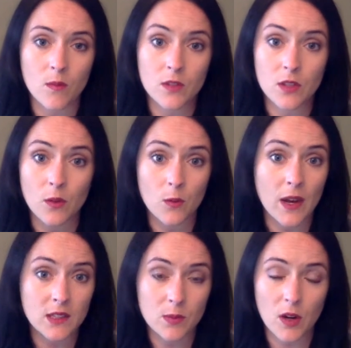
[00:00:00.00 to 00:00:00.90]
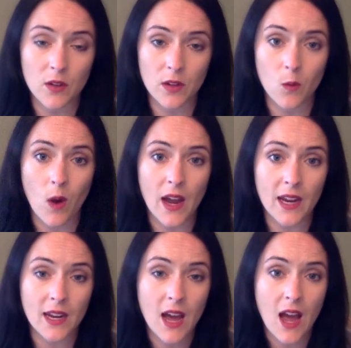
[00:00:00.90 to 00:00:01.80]
to the red sparkling
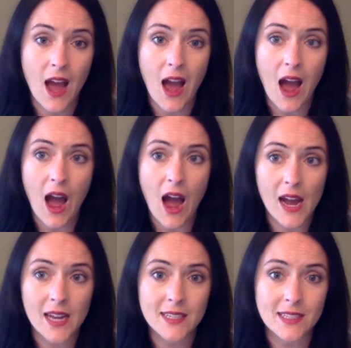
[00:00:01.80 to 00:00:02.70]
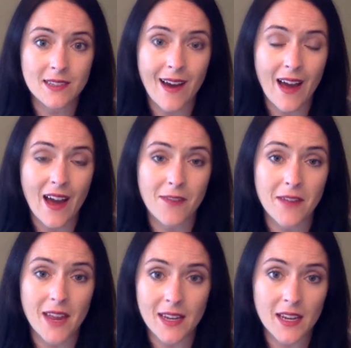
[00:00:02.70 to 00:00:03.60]
wine. I did not have
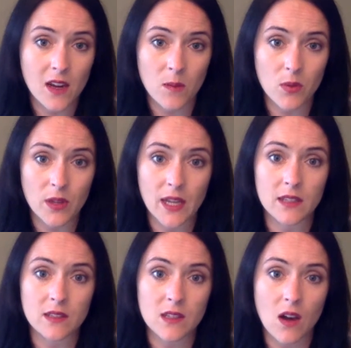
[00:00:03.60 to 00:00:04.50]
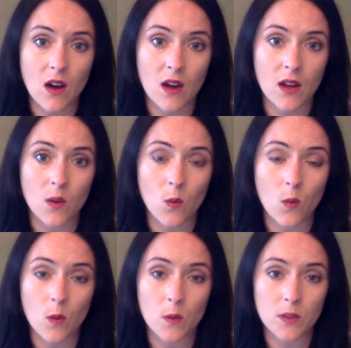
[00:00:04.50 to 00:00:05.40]
any complaints on
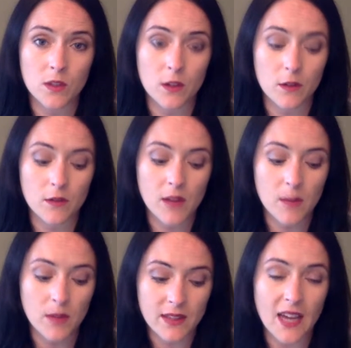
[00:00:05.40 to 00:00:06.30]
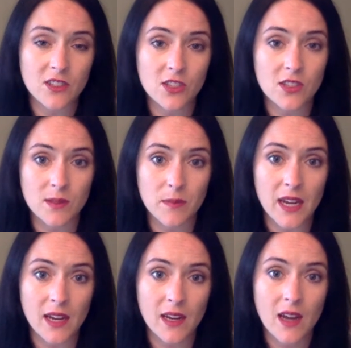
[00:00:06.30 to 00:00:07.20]
what was served, but that's just
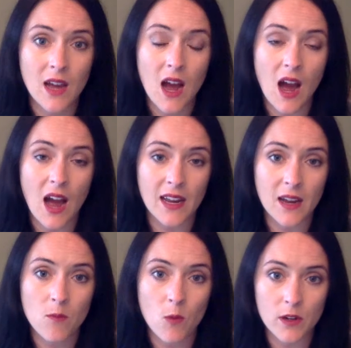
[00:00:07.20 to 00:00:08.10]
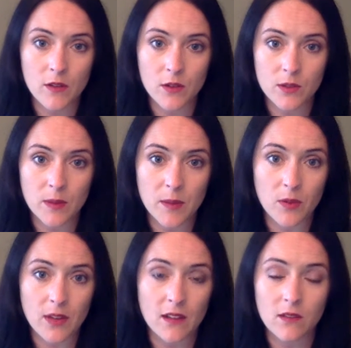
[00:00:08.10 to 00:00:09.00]
me. I am one of those people
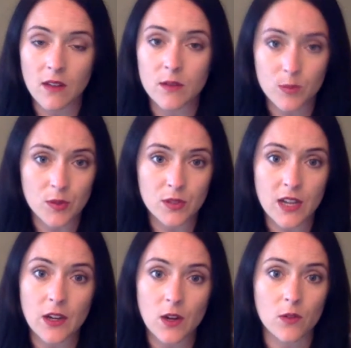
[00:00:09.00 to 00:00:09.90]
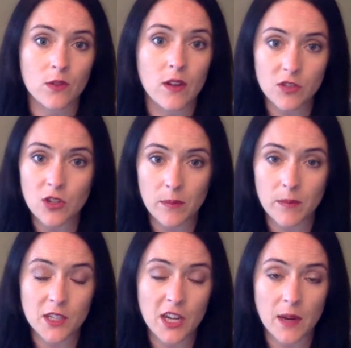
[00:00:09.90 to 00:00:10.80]
that loves Prosecco, loves
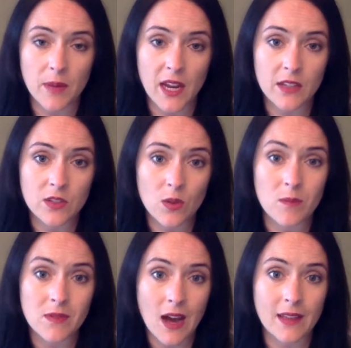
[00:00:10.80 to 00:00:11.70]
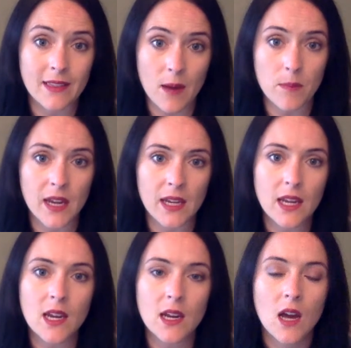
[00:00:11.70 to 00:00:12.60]
champagne, so I'm not that
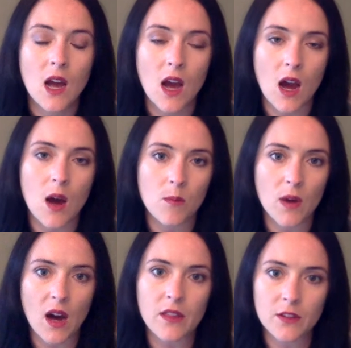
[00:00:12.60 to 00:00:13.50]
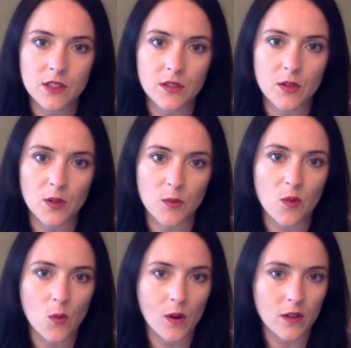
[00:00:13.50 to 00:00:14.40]
picky, but others in the group
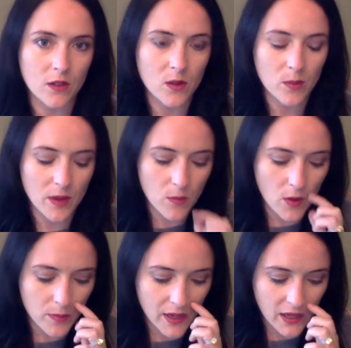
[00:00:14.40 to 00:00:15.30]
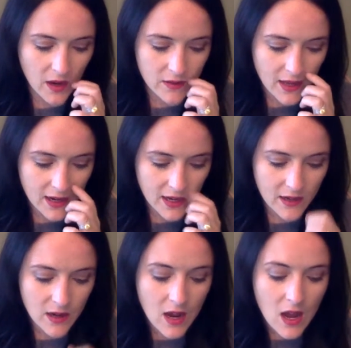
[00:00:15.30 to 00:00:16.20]
were a little bit more picky on that
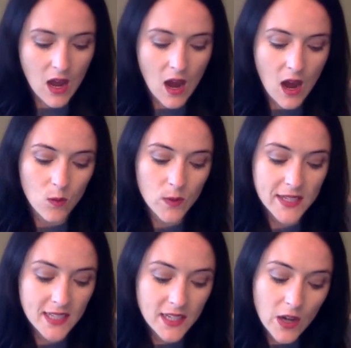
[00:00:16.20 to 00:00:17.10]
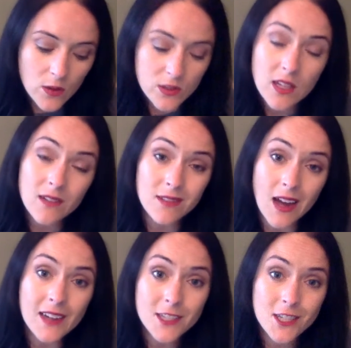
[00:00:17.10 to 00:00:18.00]
end. We did go to
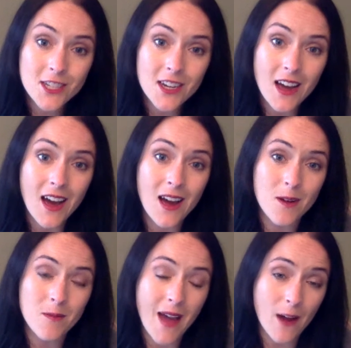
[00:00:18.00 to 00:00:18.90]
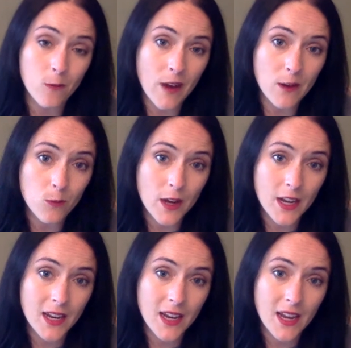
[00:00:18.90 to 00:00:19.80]
lunch at
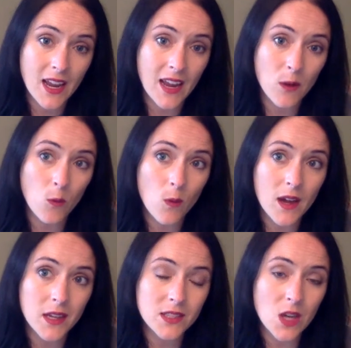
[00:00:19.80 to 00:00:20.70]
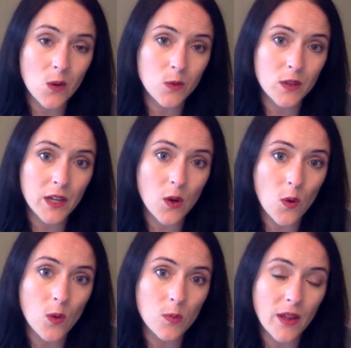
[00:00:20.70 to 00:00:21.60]
Redwood. It was a really
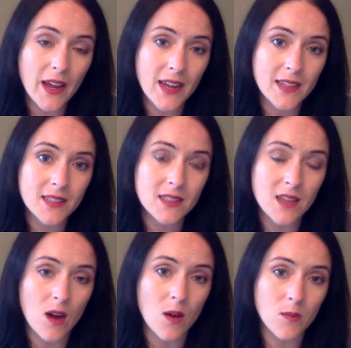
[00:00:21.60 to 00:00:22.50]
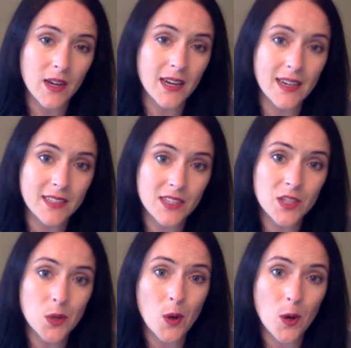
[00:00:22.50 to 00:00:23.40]
cool place, connected
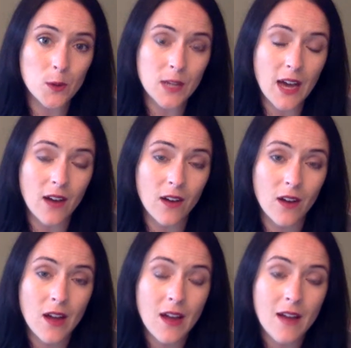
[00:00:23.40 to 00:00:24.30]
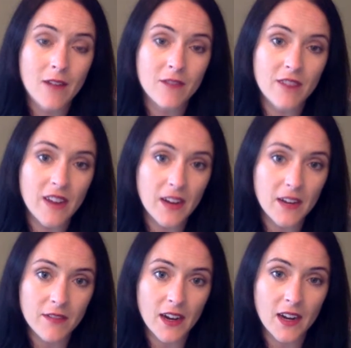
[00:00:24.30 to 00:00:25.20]
to a hotel.
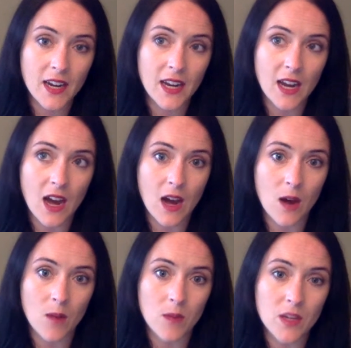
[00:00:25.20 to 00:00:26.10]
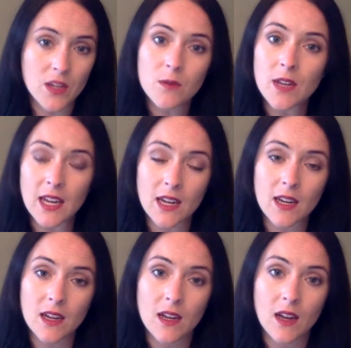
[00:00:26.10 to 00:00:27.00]
Very, very
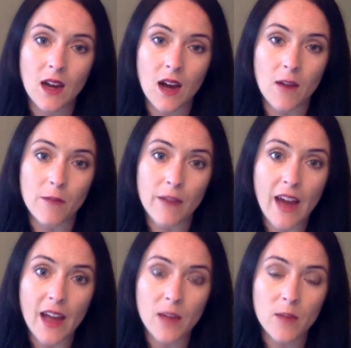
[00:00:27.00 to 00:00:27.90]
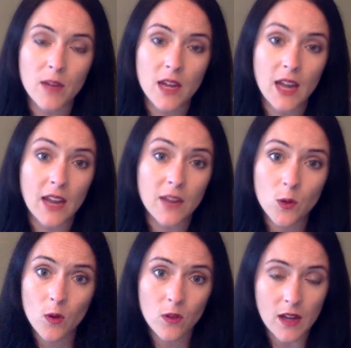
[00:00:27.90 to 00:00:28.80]
unique vibe, and
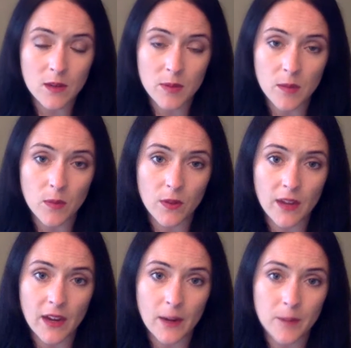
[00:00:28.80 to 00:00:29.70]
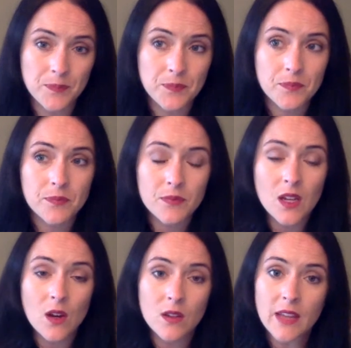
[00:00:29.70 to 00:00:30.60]
a lot of people there.
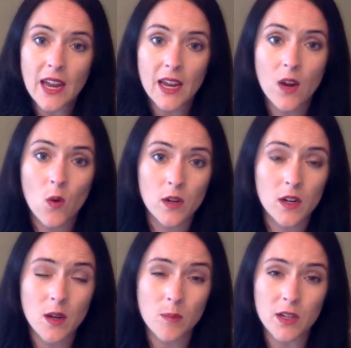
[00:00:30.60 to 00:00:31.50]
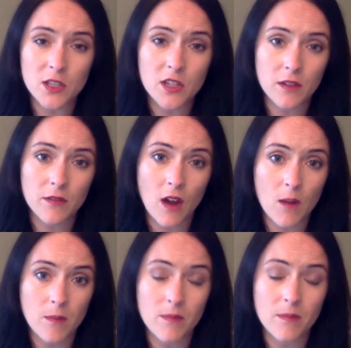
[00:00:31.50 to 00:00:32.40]
They ordered a bunch of,
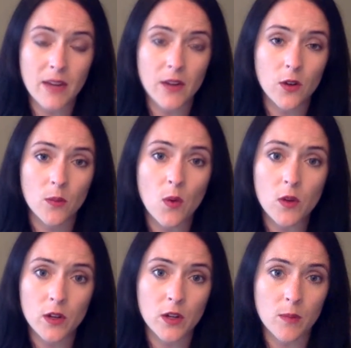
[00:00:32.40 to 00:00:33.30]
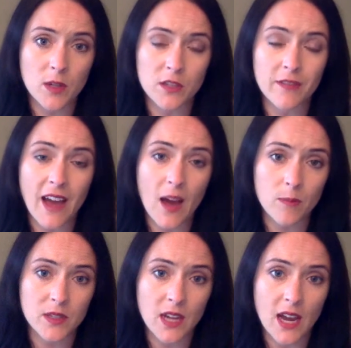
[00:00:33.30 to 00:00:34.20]
my group ordered a bunch of
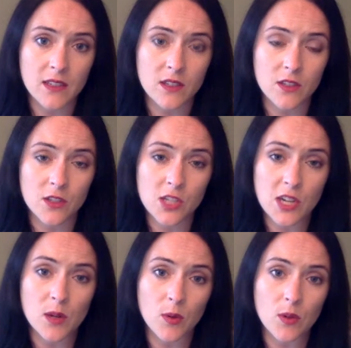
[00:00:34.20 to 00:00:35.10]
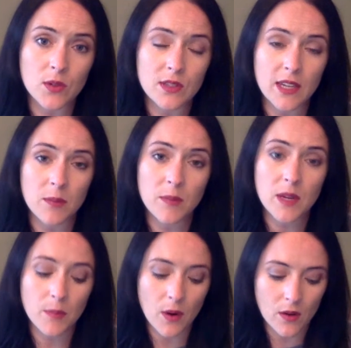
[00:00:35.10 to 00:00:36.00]
appetizers, shareables, like
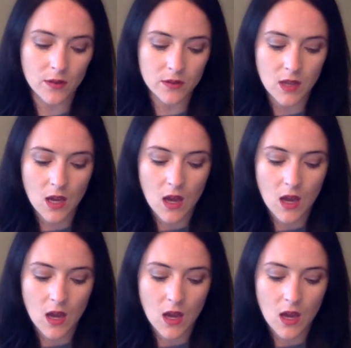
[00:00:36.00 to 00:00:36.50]
meatballs,